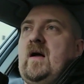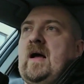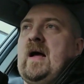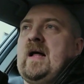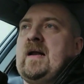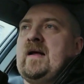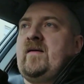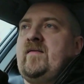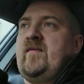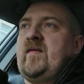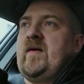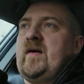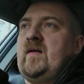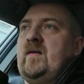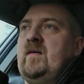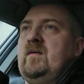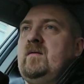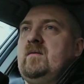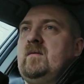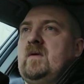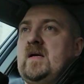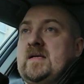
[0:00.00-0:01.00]
and I felt
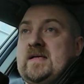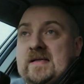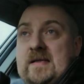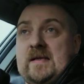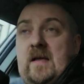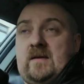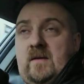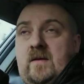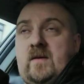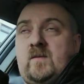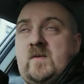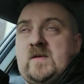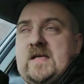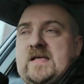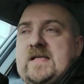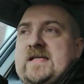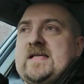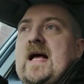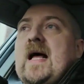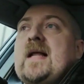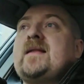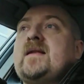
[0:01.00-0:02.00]
there was a
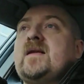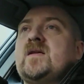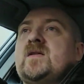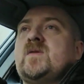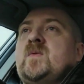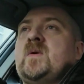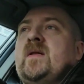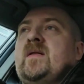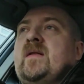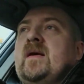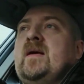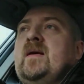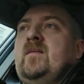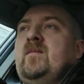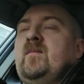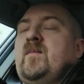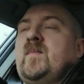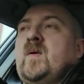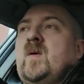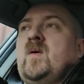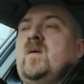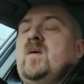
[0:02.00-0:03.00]
sadness with it,
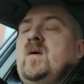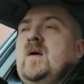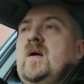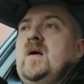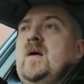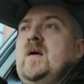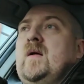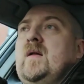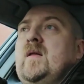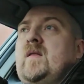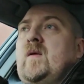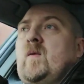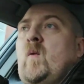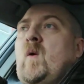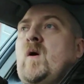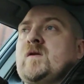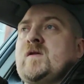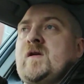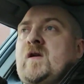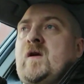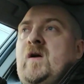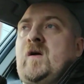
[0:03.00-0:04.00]
but there
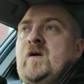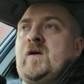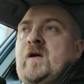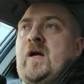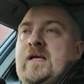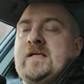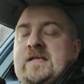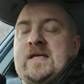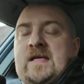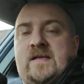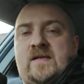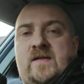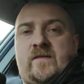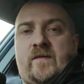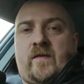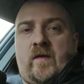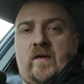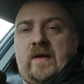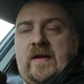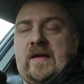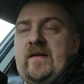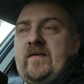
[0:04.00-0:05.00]
was a sense of
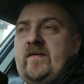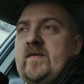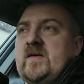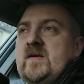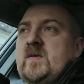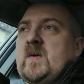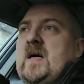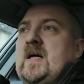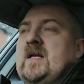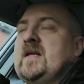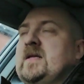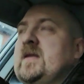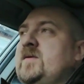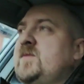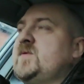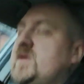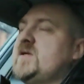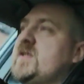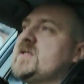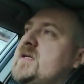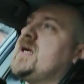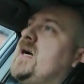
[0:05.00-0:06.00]
relief as well. And it
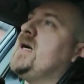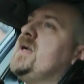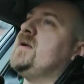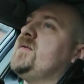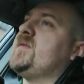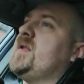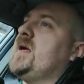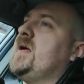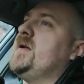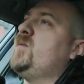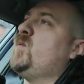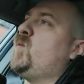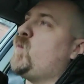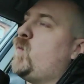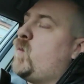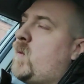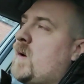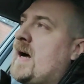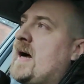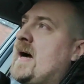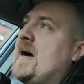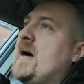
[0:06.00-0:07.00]
was just kind of like,
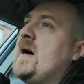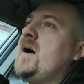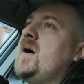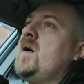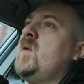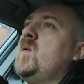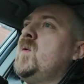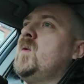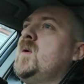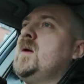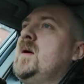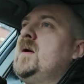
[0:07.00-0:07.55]
wow,